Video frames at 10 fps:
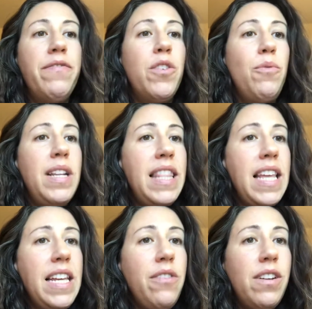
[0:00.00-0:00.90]
For one
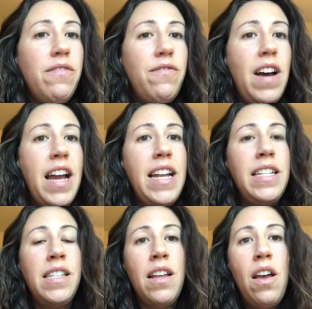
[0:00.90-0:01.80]
thing, you can
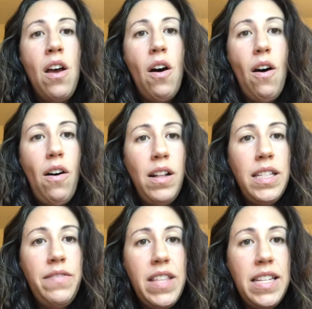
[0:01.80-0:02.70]
find all
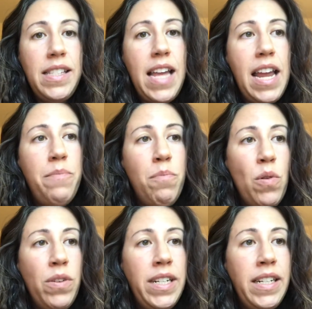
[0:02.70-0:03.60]
of this and
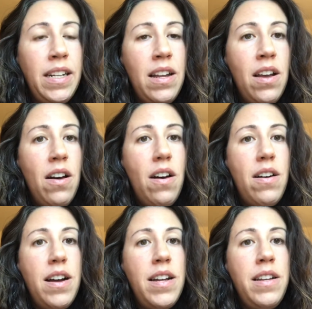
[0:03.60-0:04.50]
more
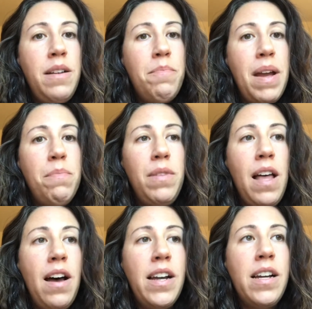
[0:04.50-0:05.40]
on my
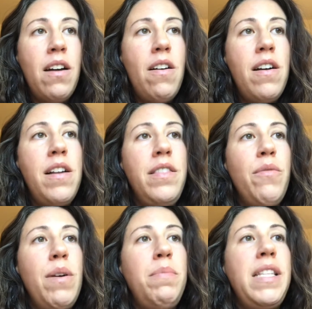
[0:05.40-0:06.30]
blog on the
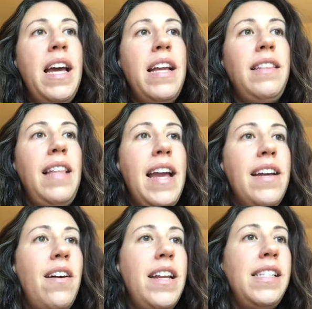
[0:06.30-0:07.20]
website
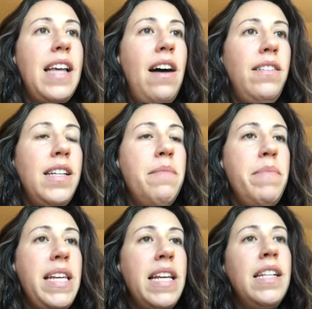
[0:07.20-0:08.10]

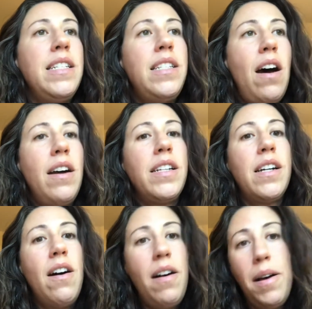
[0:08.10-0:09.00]

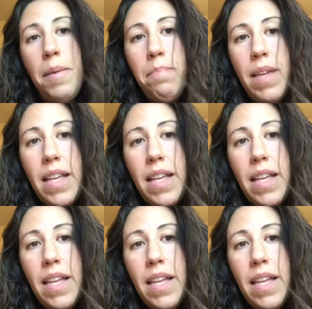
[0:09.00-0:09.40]
lightgoddessalchemy.com.